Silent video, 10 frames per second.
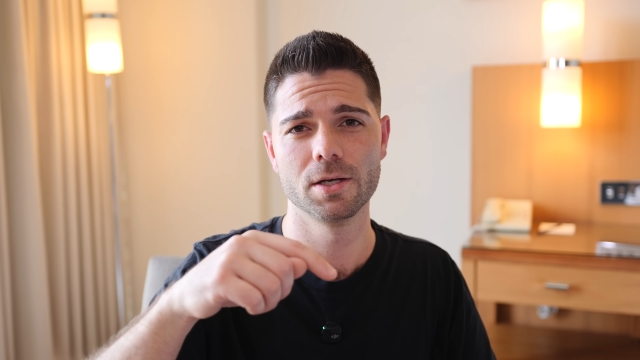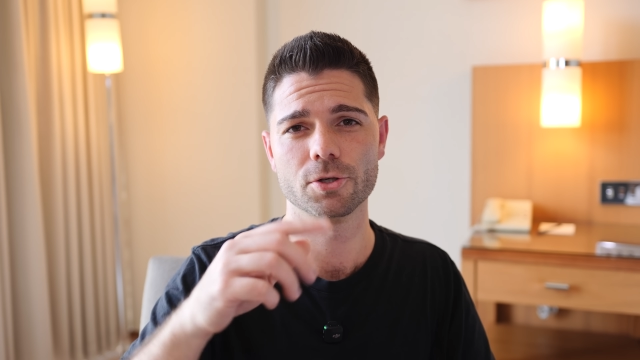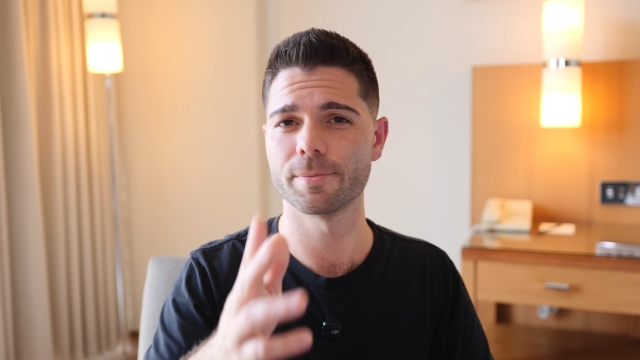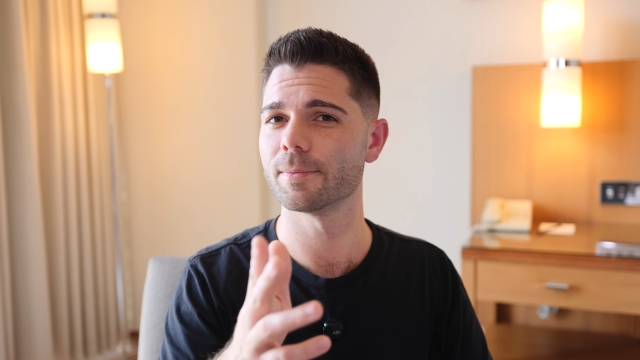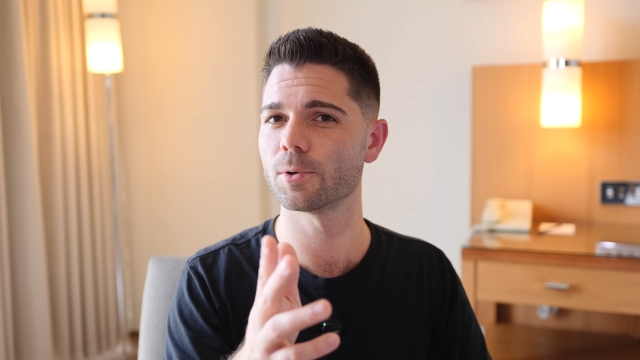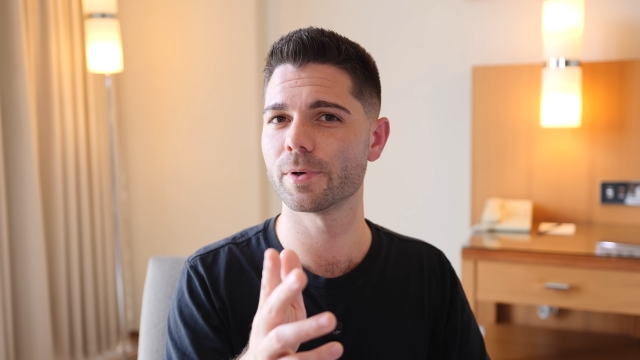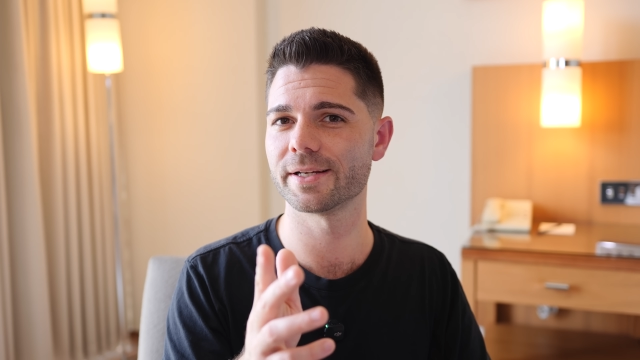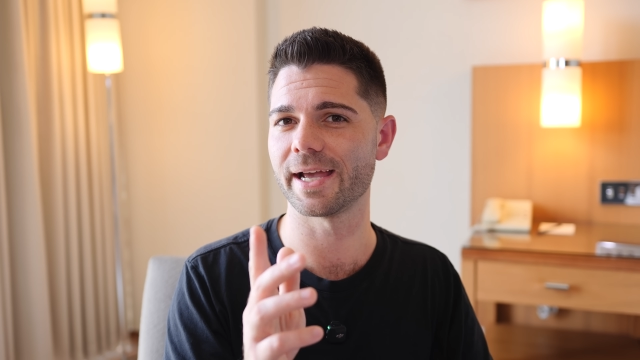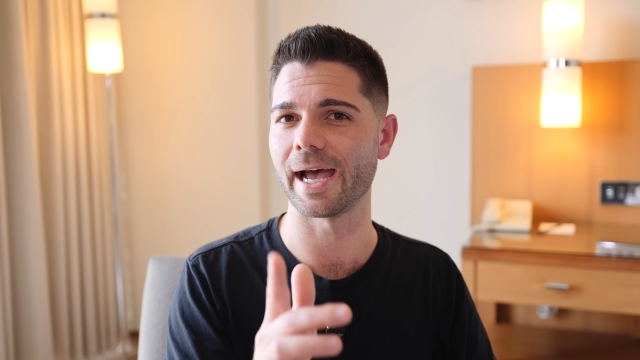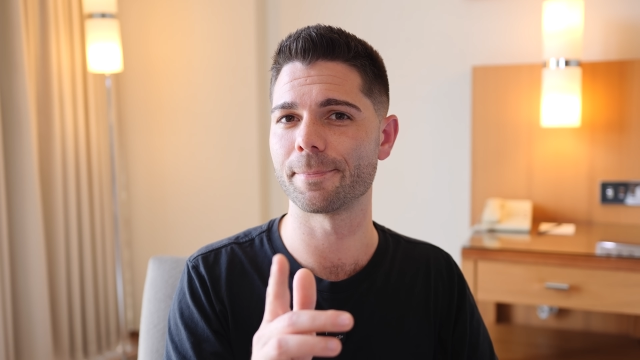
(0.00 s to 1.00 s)
You remember
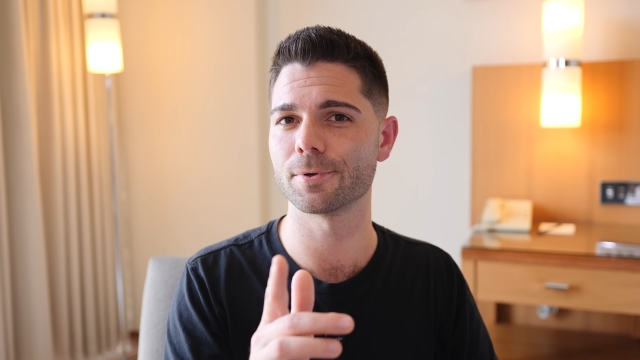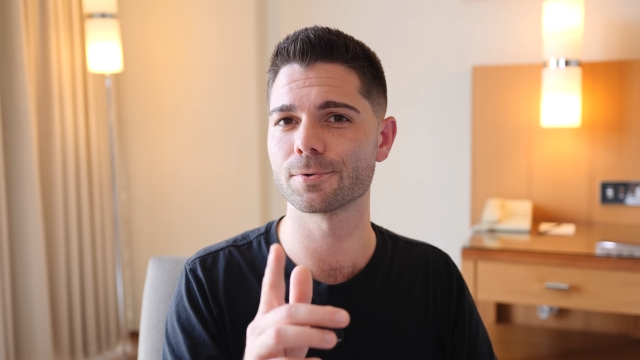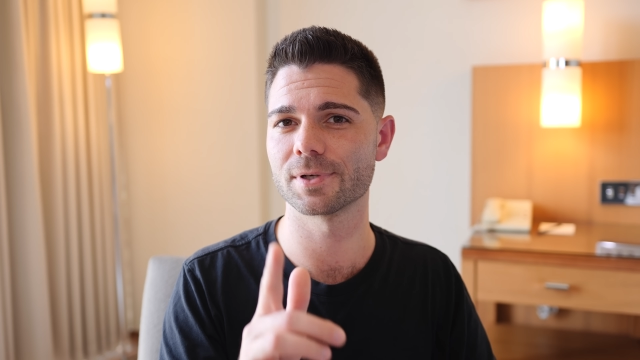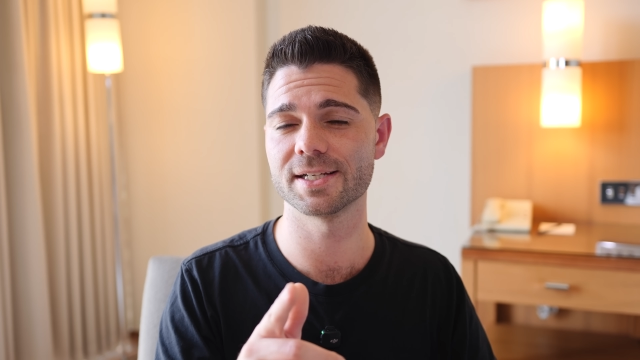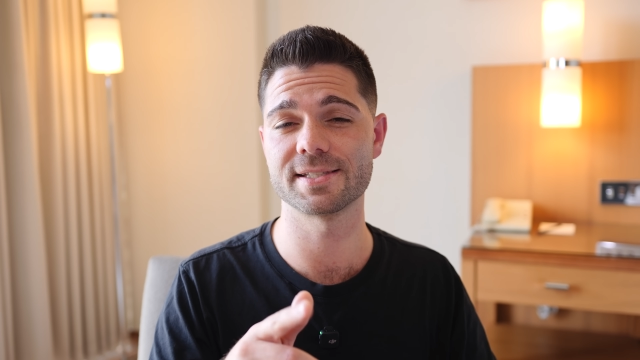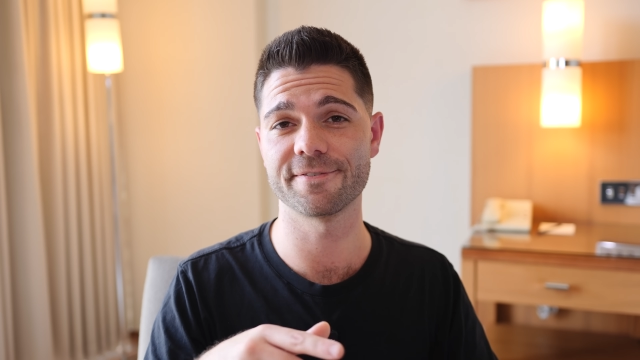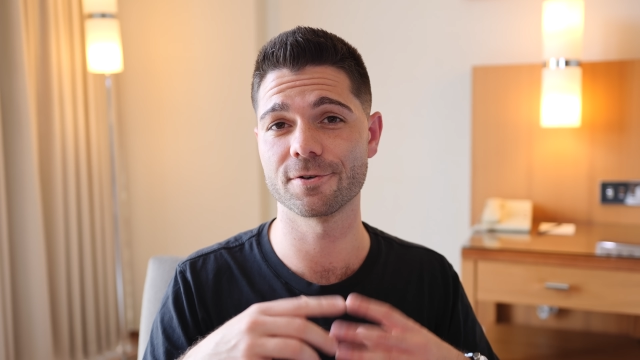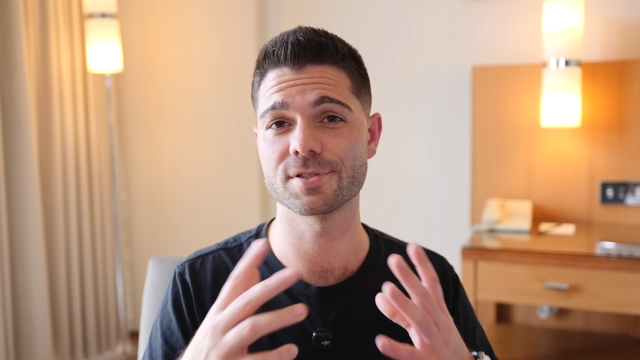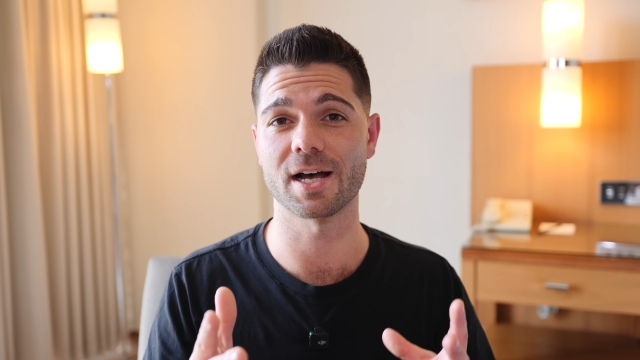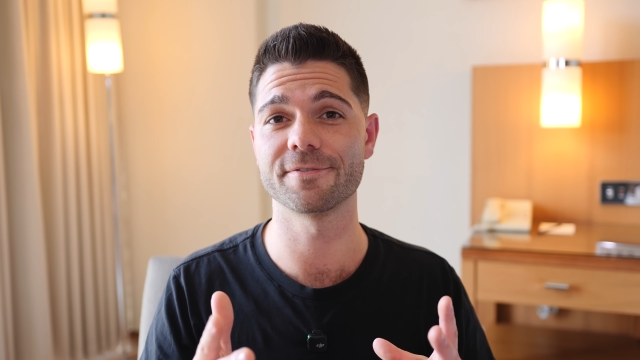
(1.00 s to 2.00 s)
when Apple released their
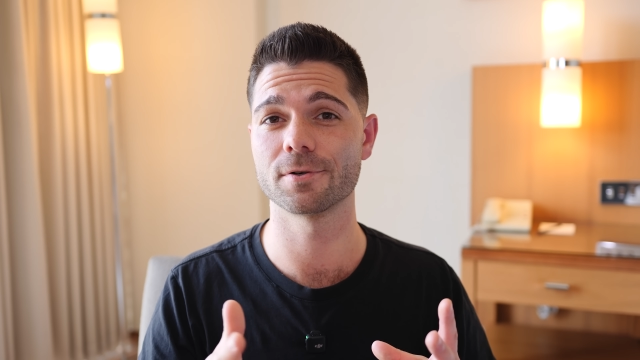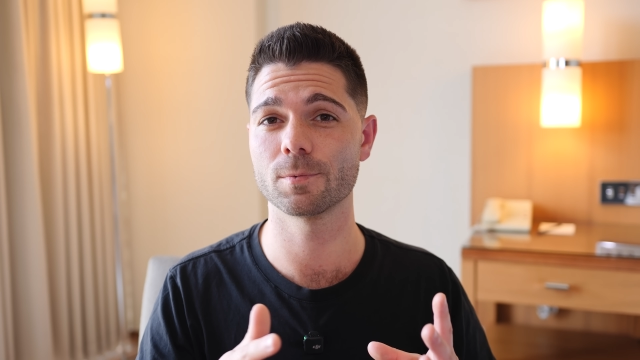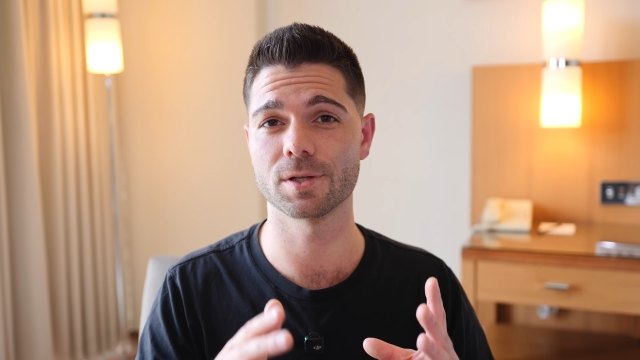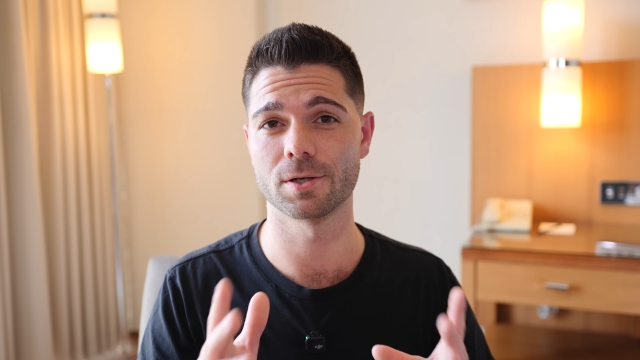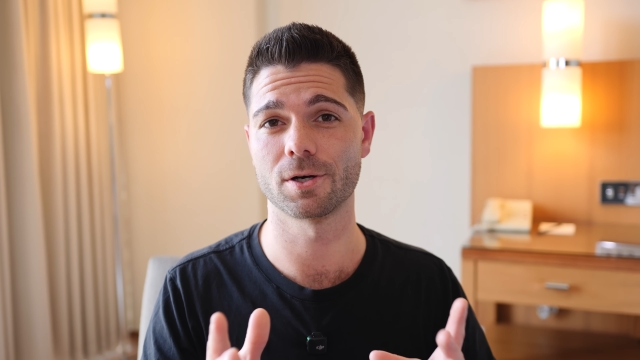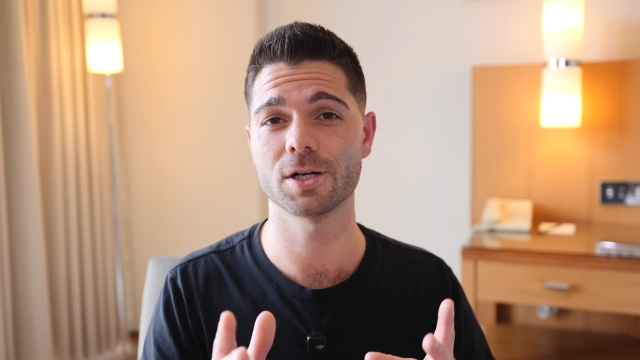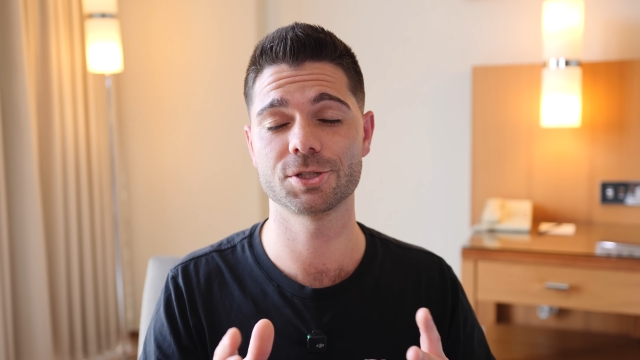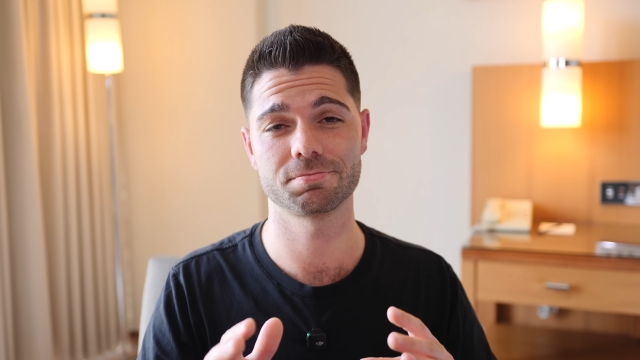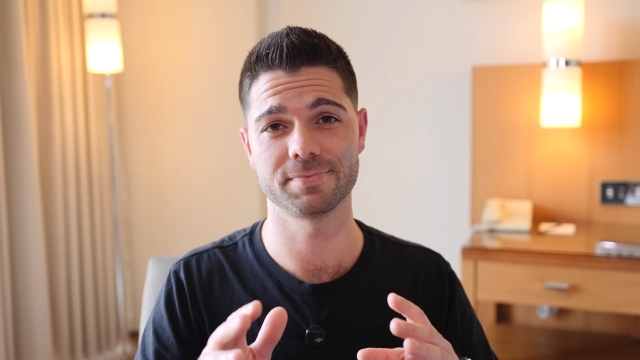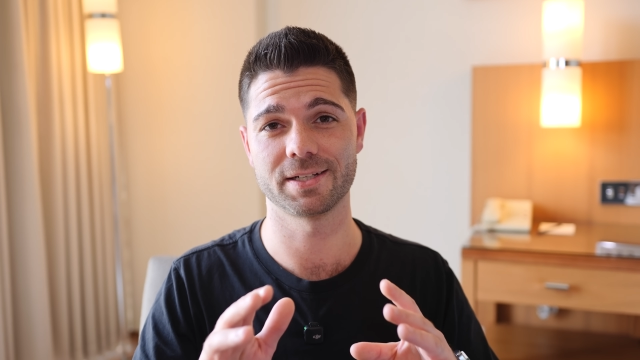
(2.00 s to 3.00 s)
first iPhone with a
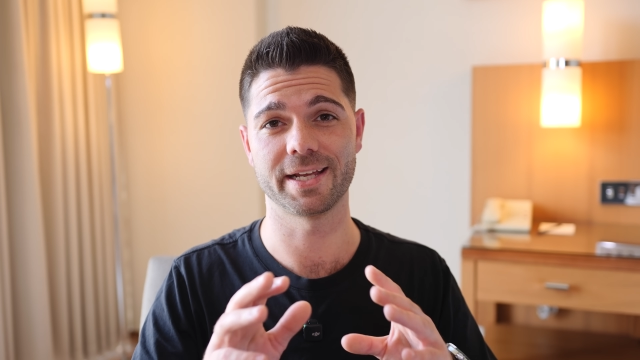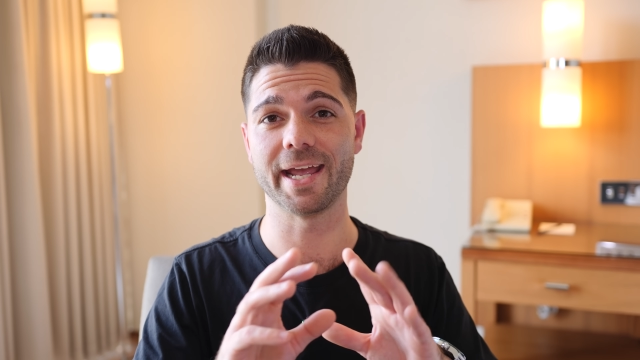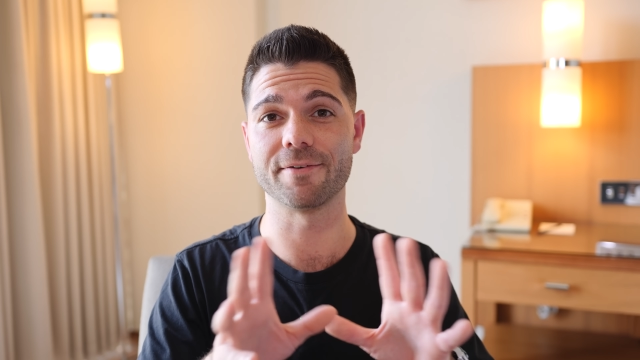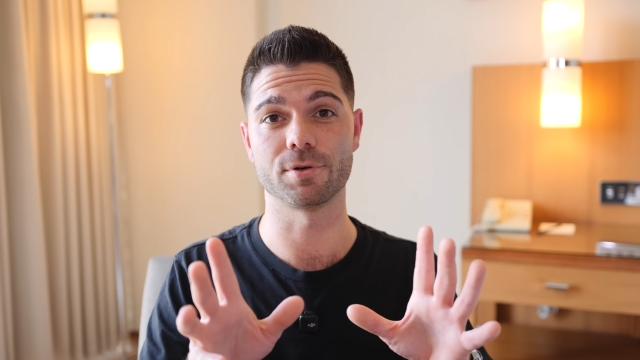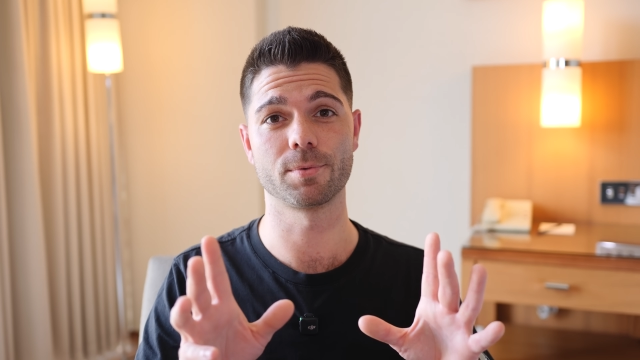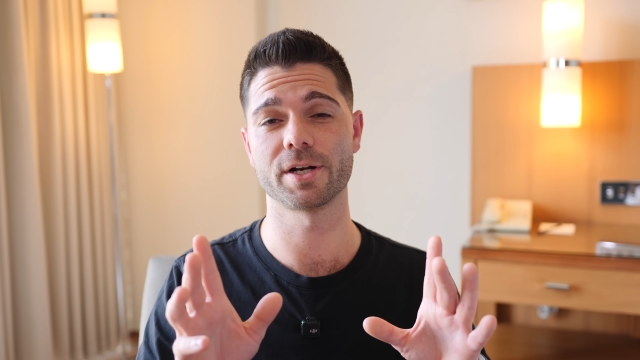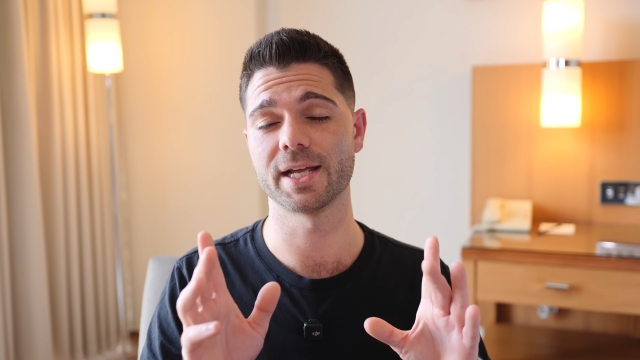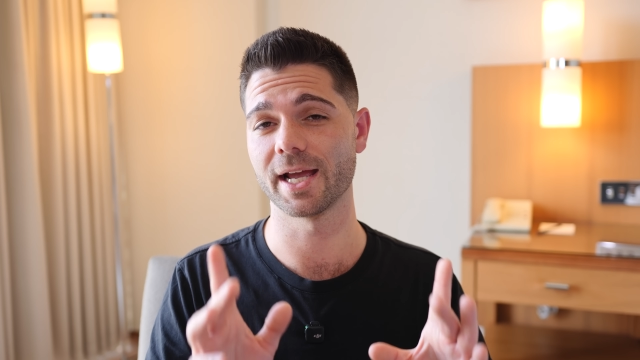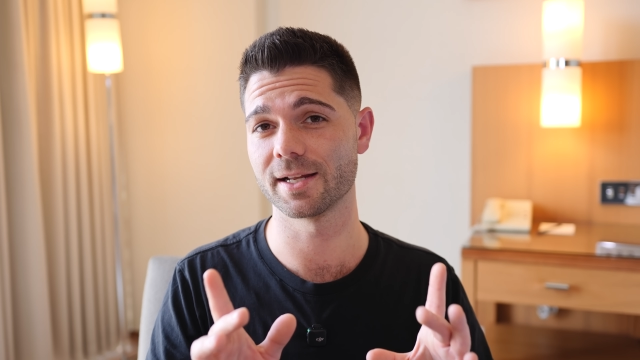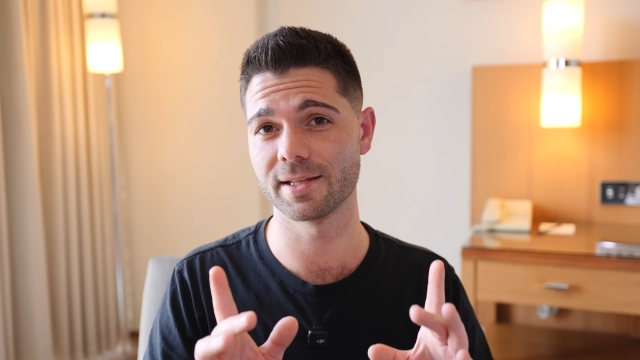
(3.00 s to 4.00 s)
notch and everybody
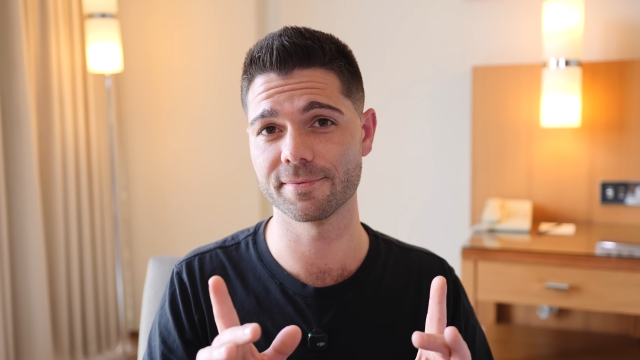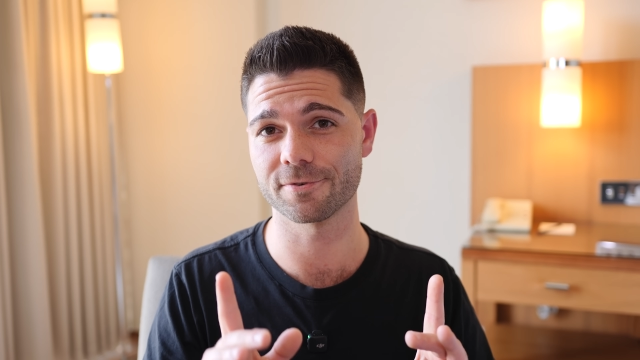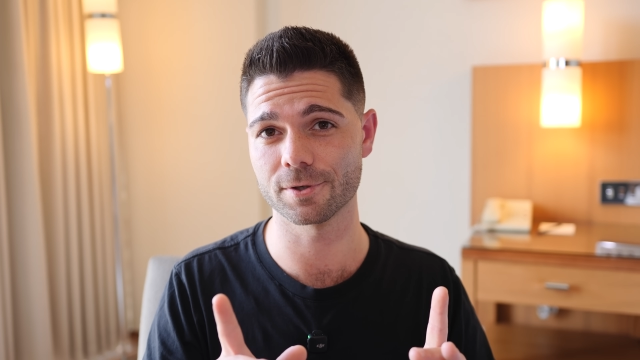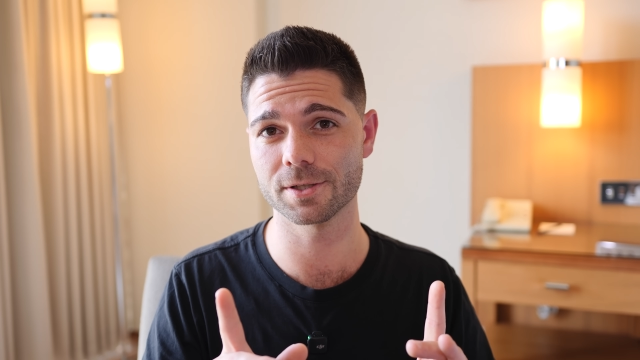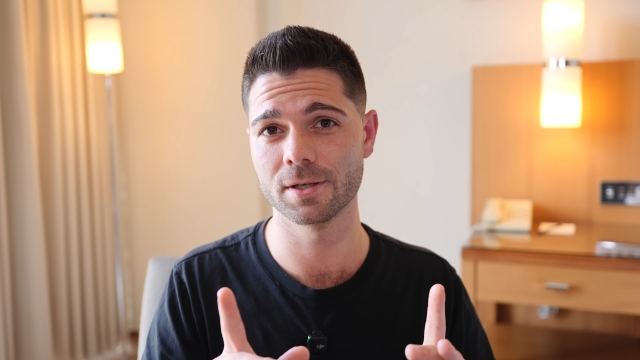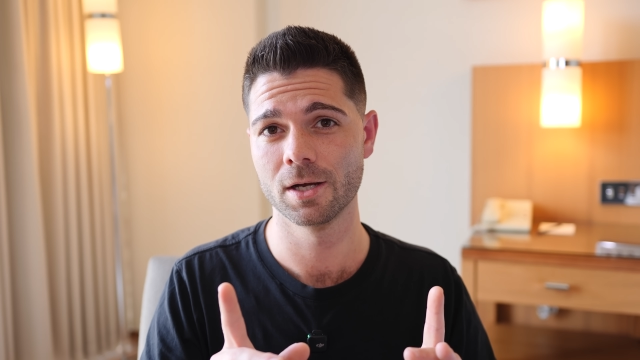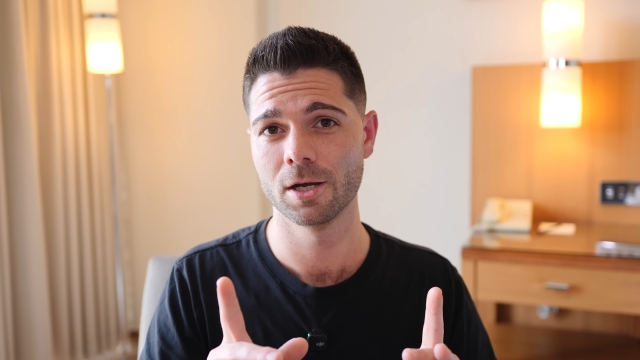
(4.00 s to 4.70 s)
hated them for it?